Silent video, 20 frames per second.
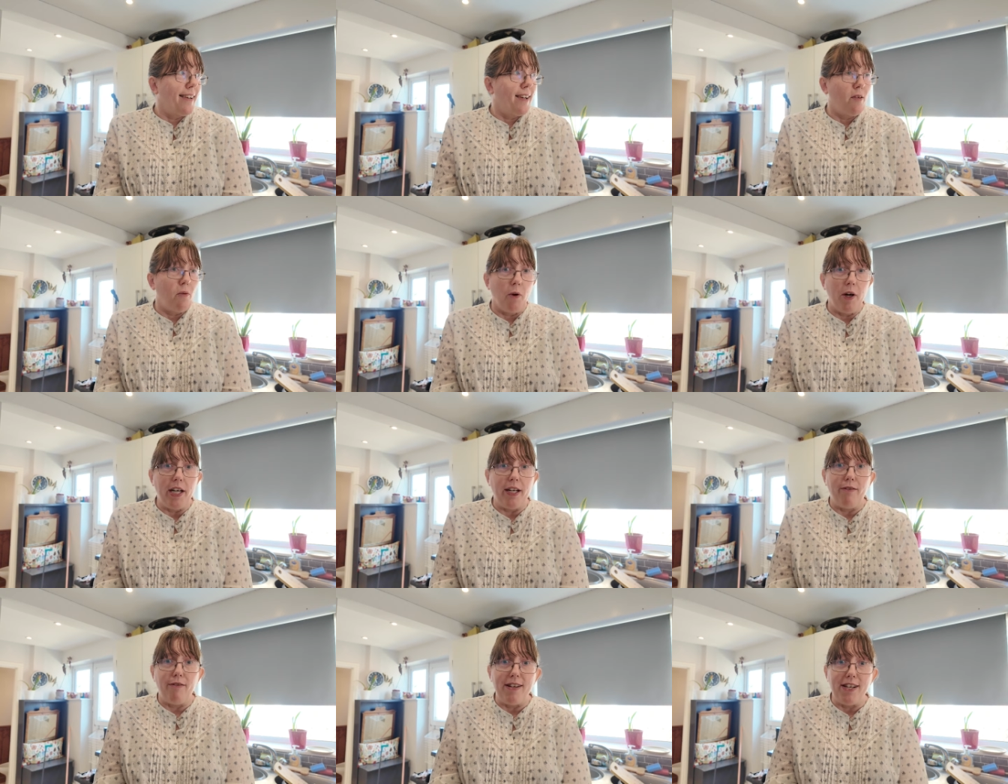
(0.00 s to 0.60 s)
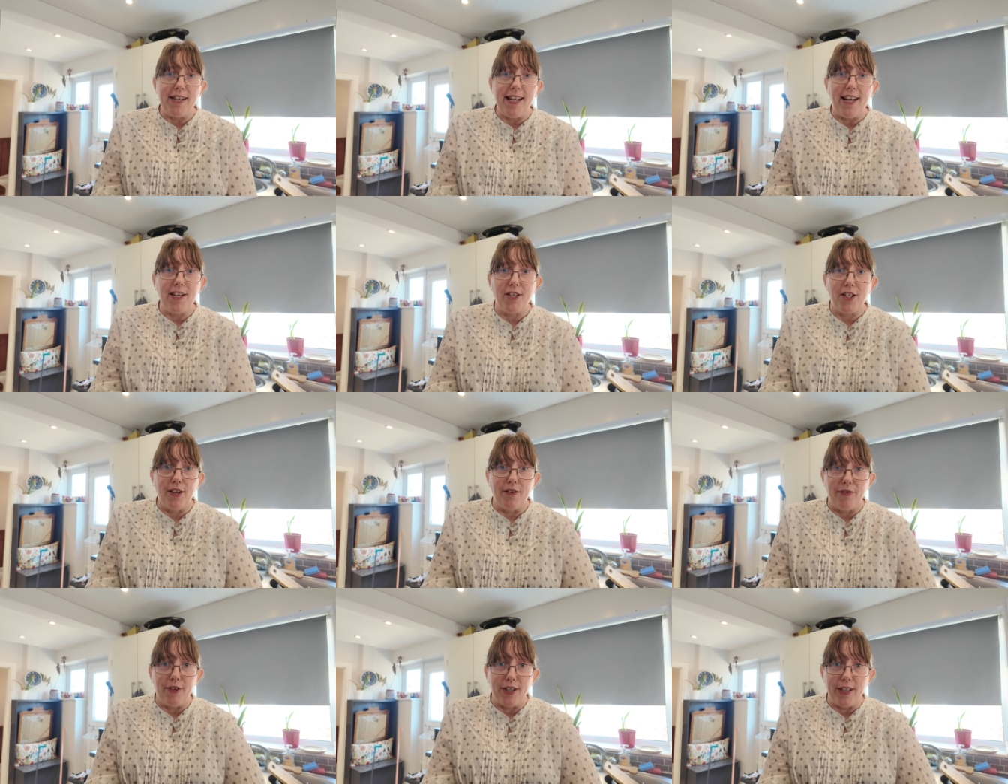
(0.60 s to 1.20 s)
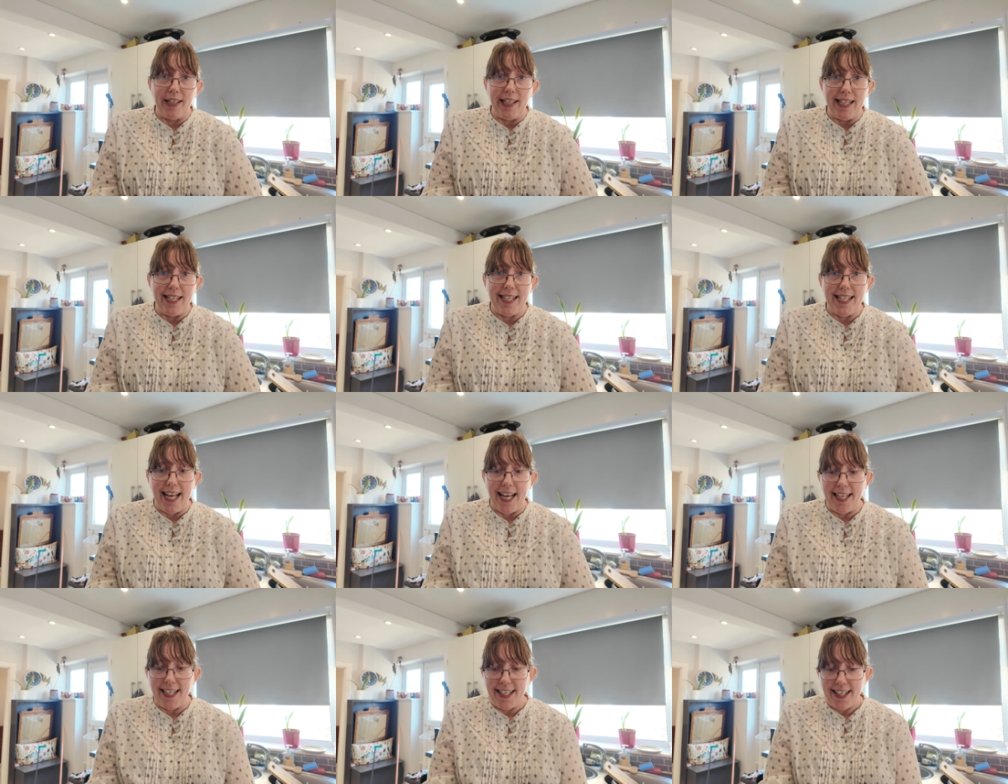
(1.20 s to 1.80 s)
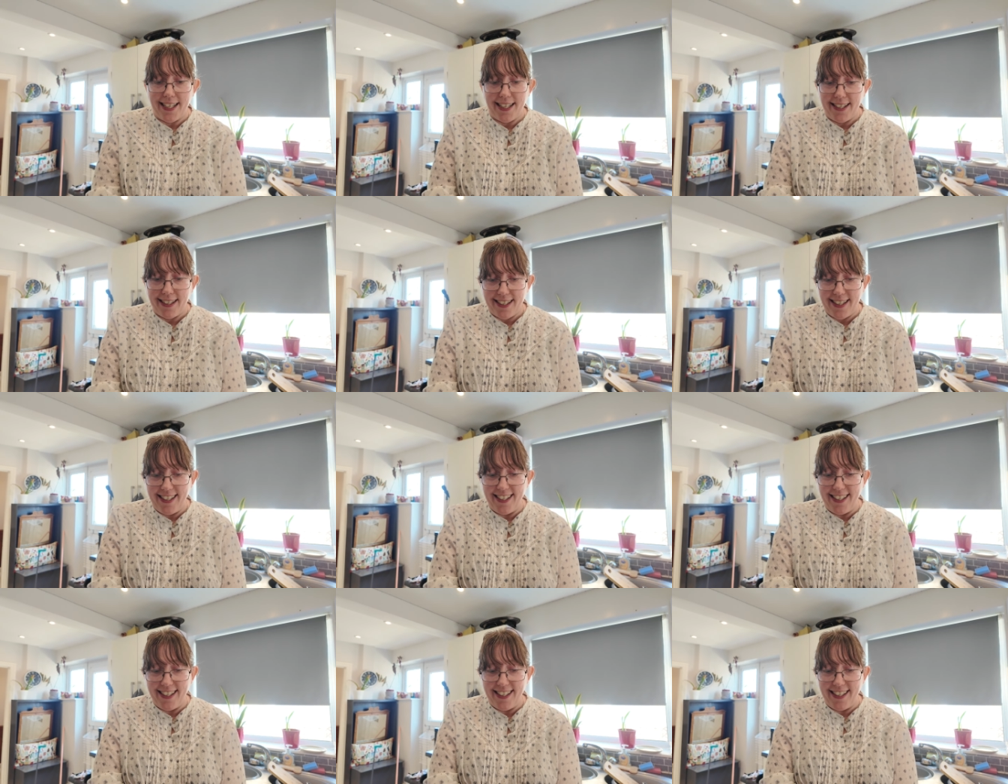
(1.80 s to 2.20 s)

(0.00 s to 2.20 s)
we're in a recession, for goodness sake.